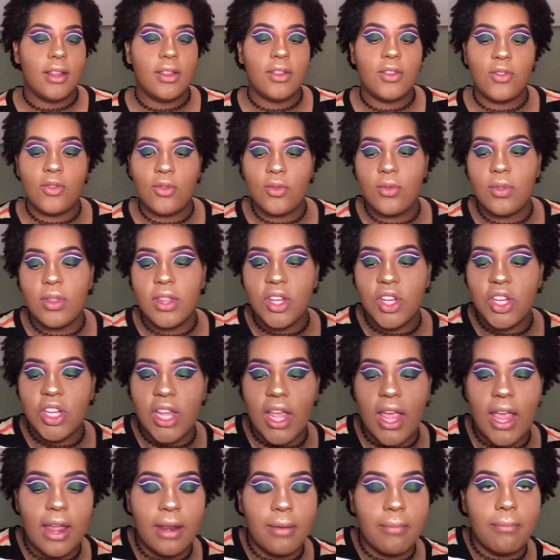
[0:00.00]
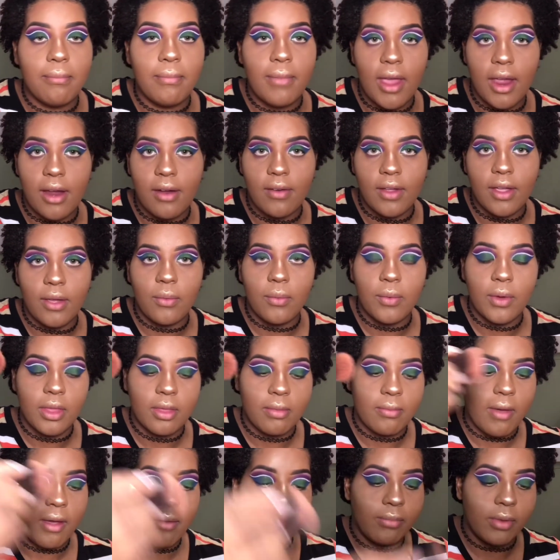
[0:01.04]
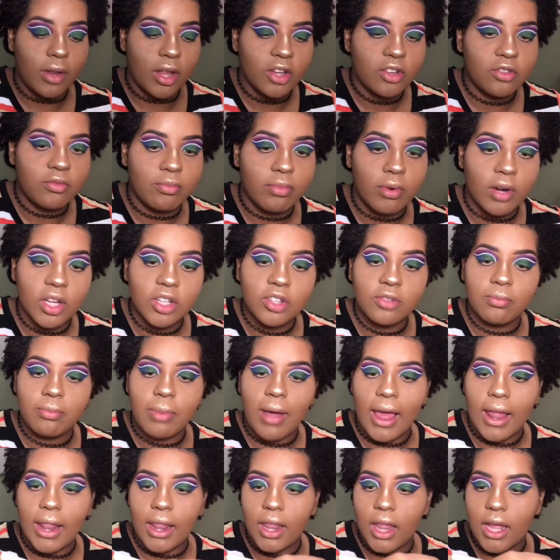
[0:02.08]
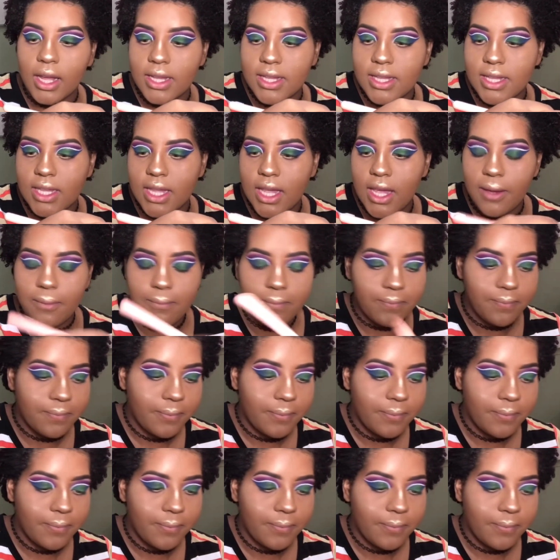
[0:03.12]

to the shade Mary with my blush brush by Luxie,